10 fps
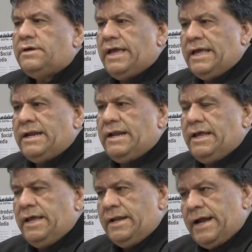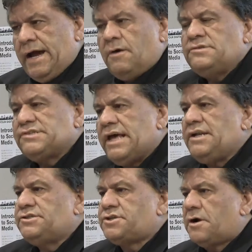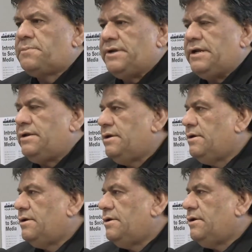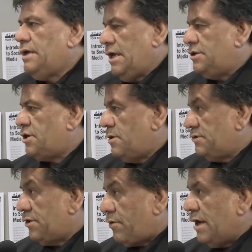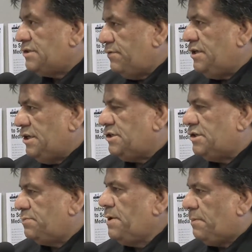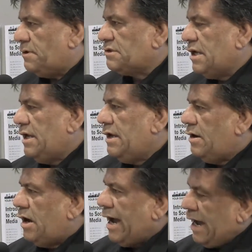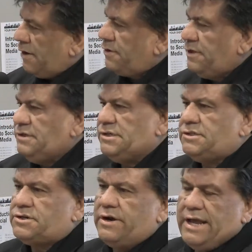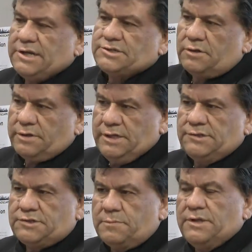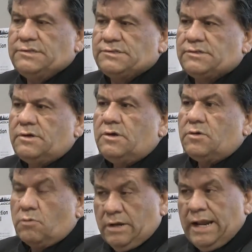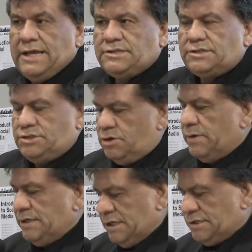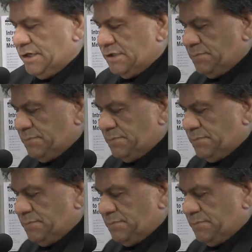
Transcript: And how is that interpreted in terms of the rights of Indigenous peoples? How do these international instruments relate to Indigenous